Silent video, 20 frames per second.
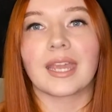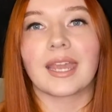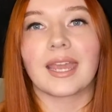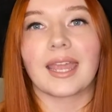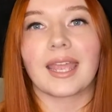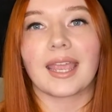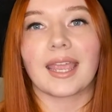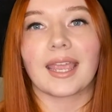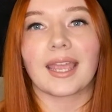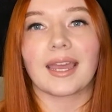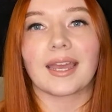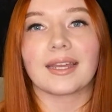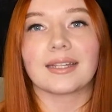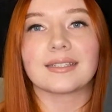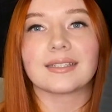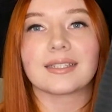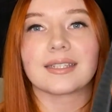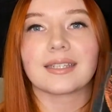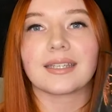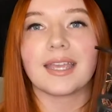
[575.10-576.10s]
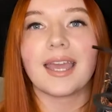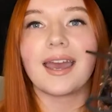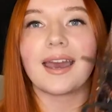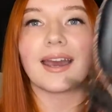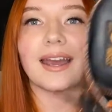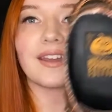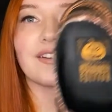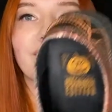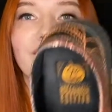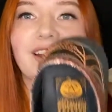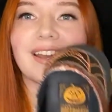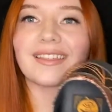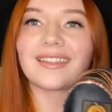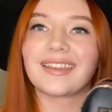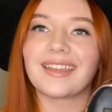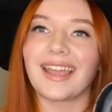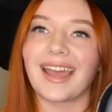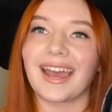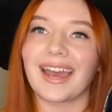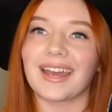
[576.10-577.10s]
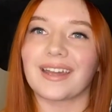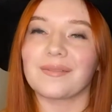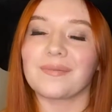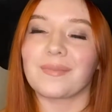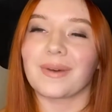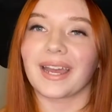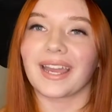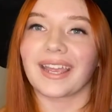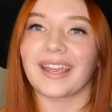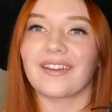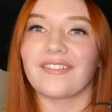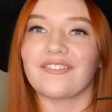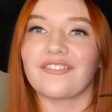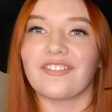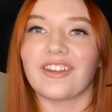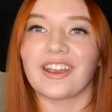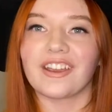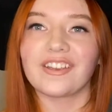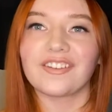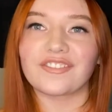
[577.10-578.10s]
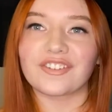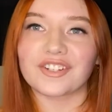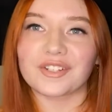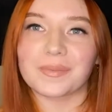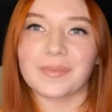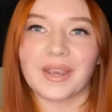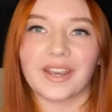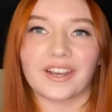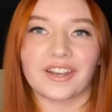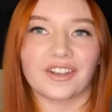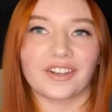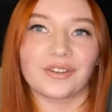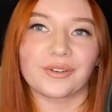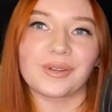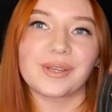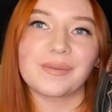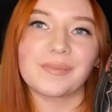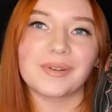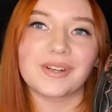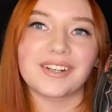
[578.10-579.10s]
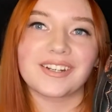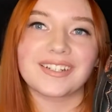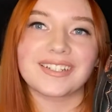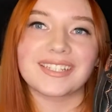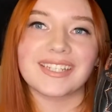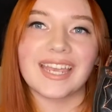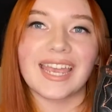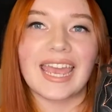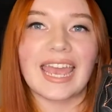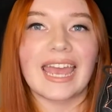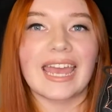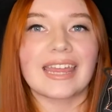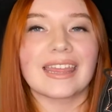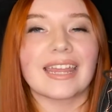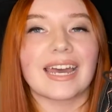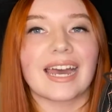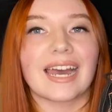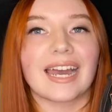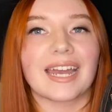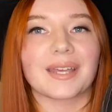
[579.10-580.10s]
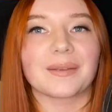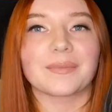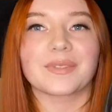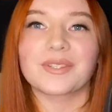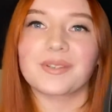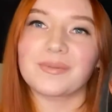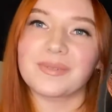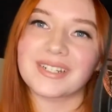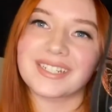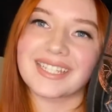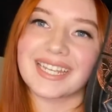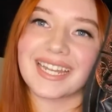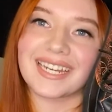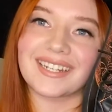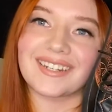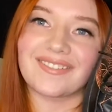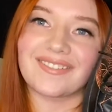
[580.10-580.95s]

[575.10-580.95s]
And yeah, I finally had my very first pair of creepers that I'm super excited